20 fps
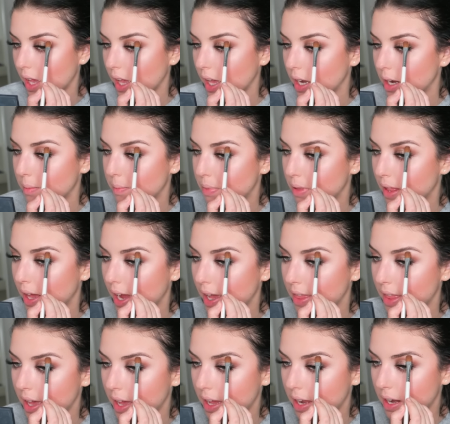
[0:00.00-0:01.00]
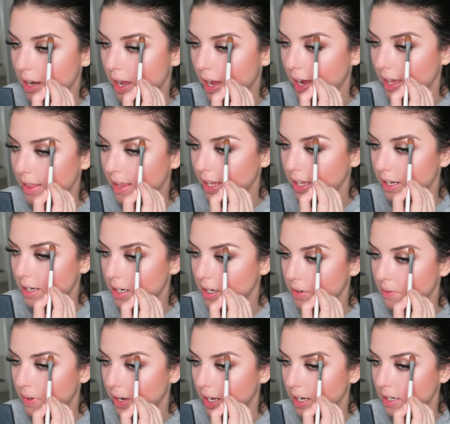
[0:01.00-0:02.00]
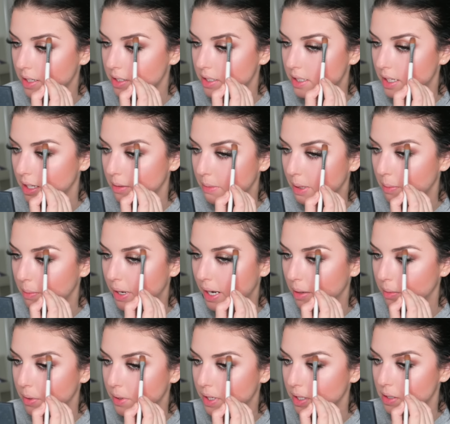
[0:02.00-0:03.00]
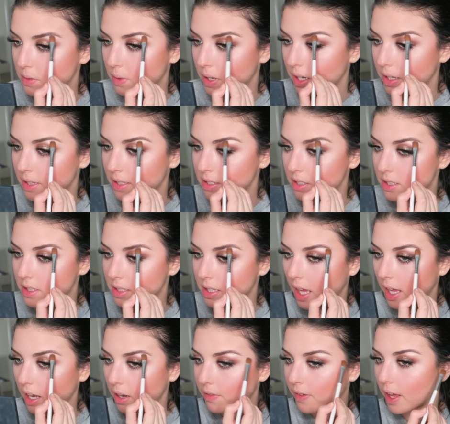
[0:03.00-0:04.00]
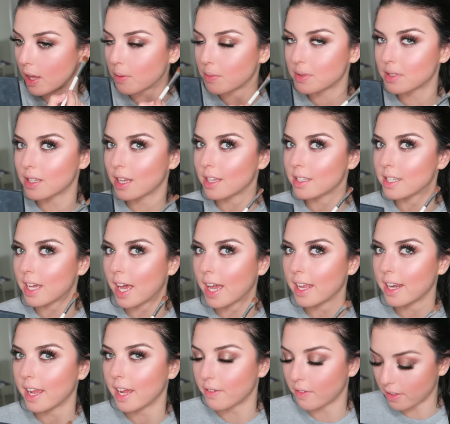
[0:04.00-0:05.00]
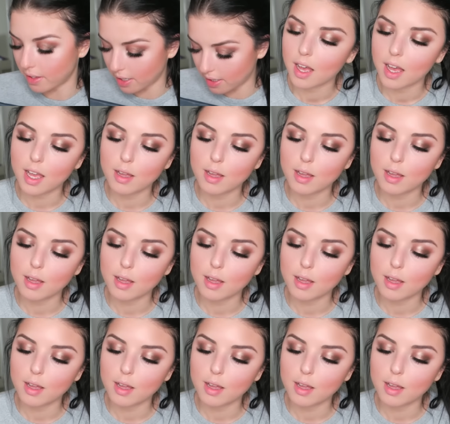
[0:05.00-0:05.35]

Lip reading: and apply that highlighter right underneath my brow bone as well. This just kind of helps tidy everything.